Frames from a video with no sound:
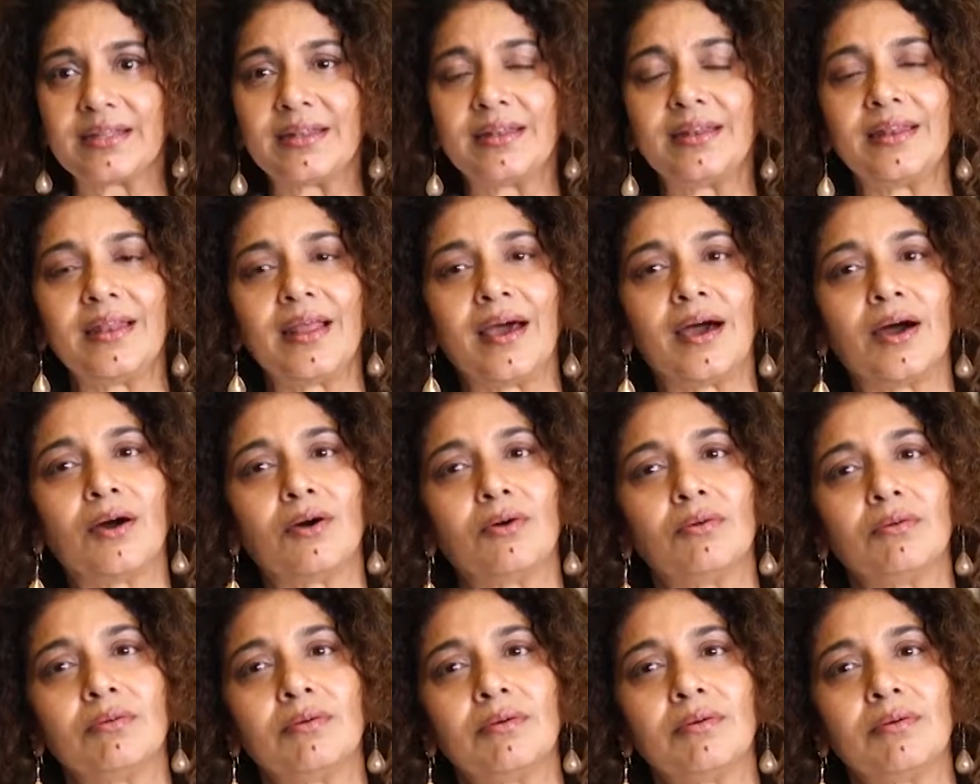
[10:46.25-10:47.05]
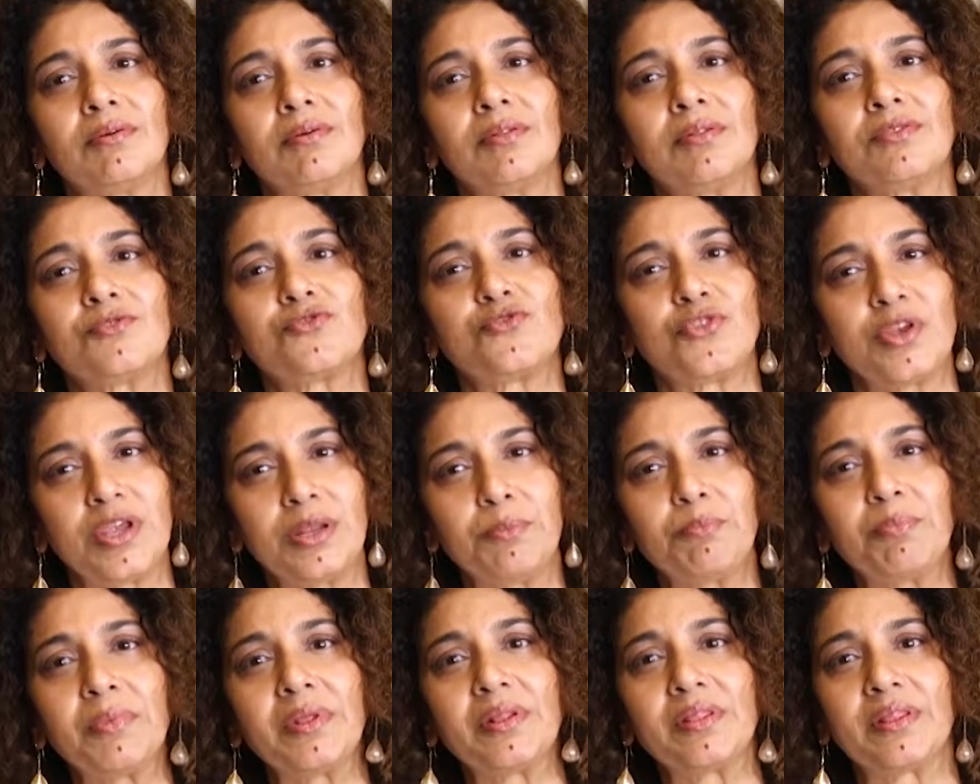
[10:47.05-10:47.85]
Now,
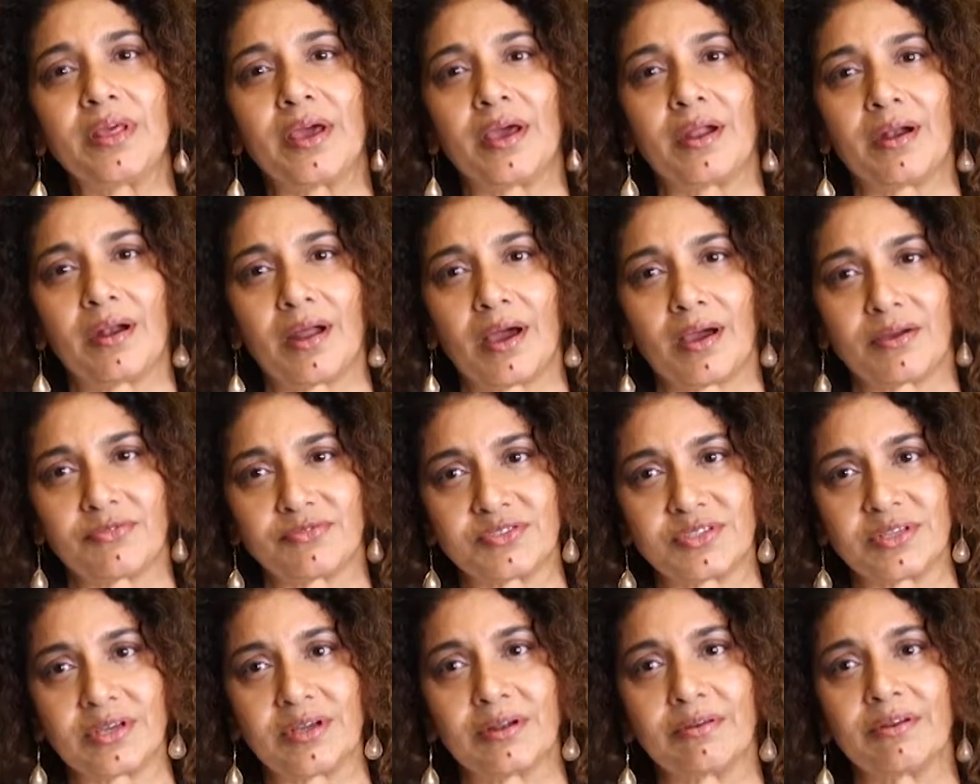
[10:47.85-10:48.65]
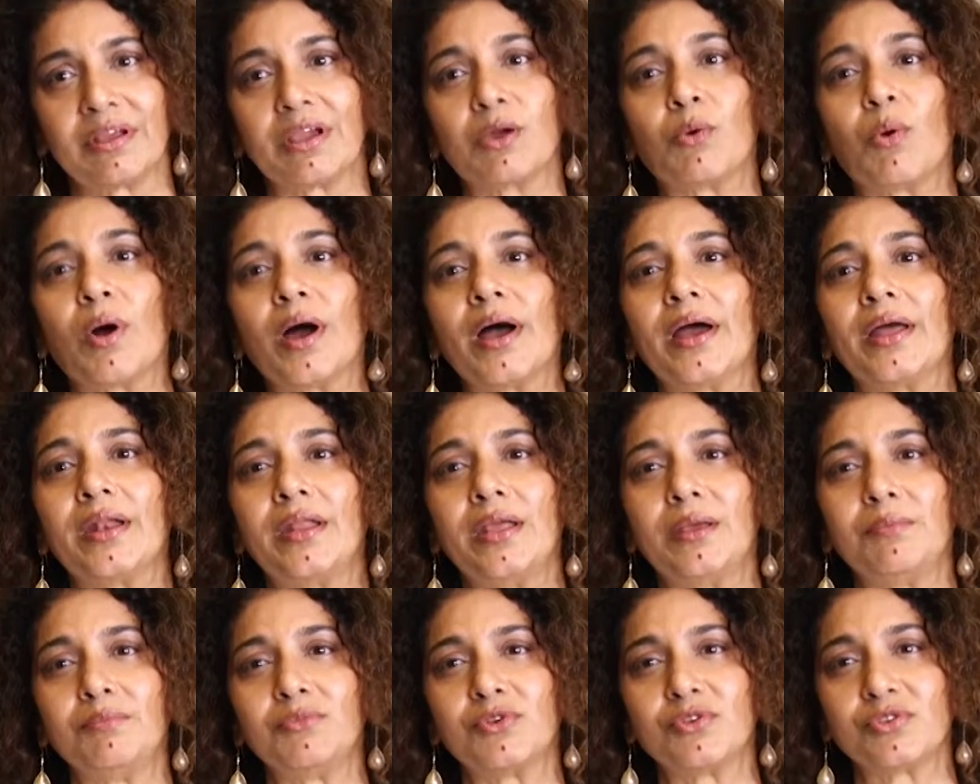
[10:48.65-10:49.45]
treatment thereafter required
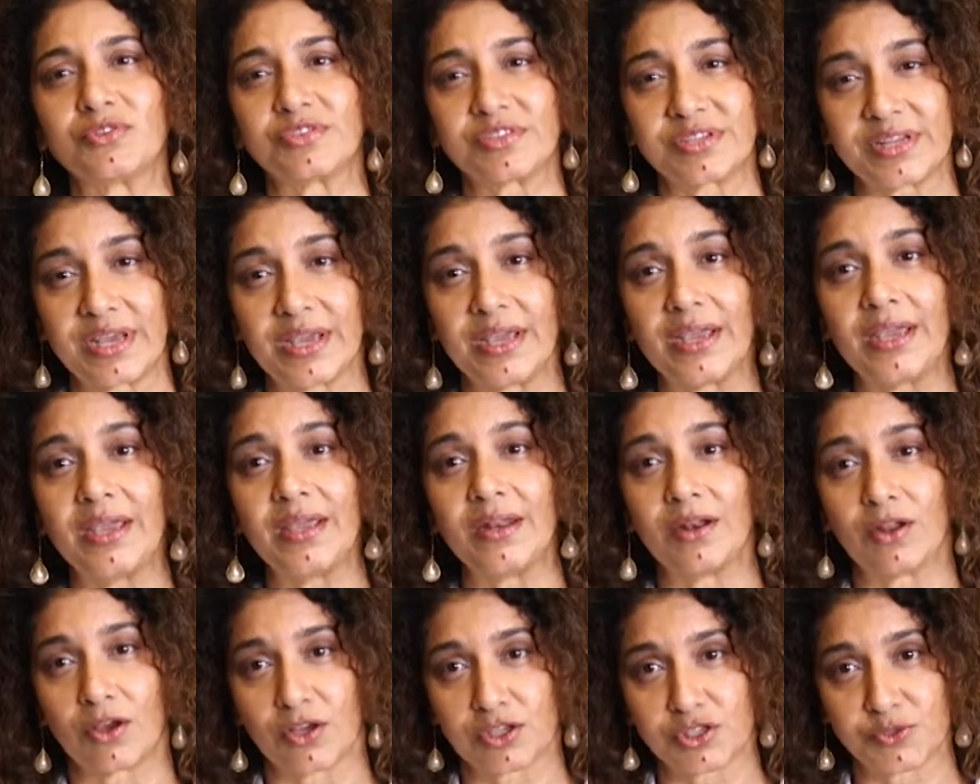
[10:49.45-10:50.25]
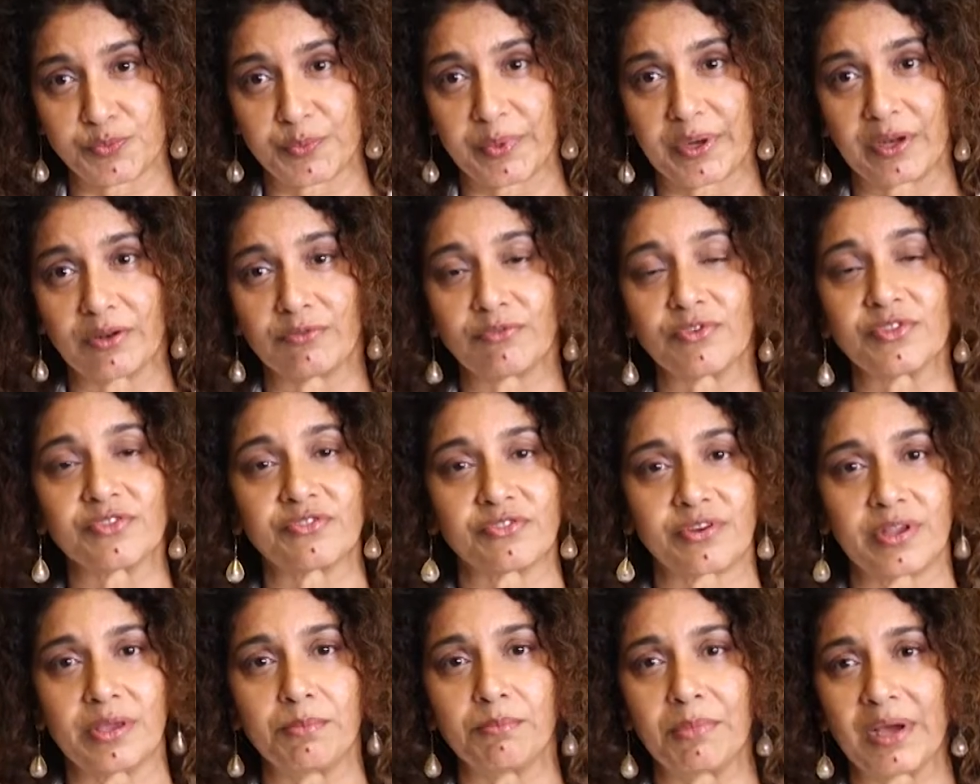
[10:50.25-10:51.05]
him to stay in hospital for
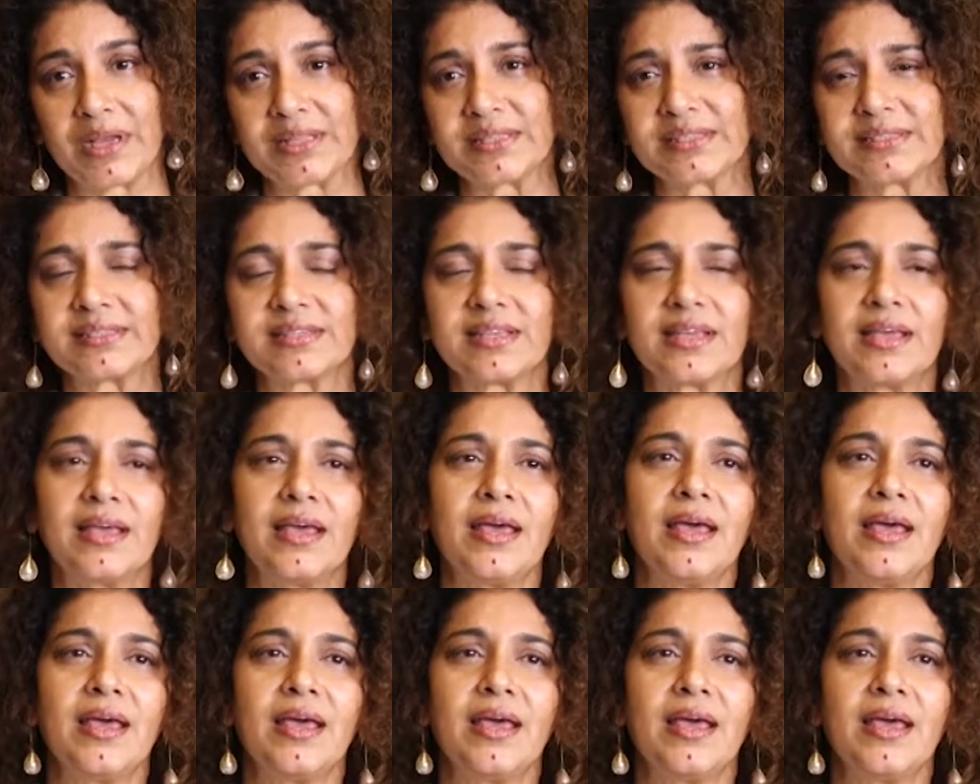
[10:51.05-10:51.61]
3 months.